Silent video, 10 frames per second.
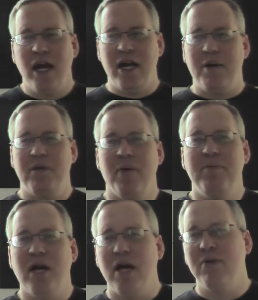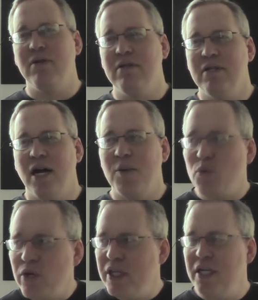and I'm
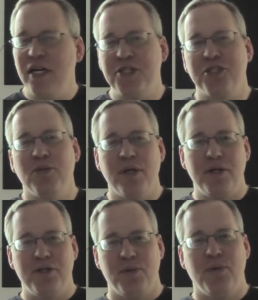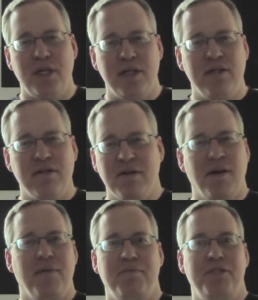really not sure what
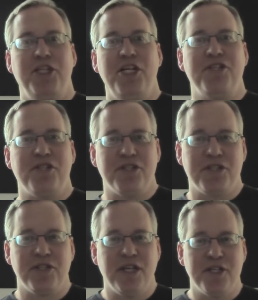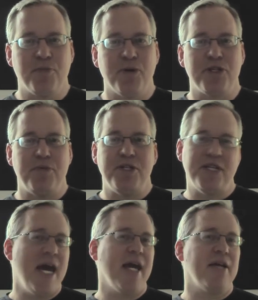Jesus is supposed to be
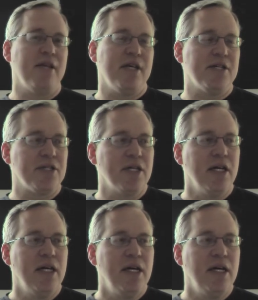saying in this.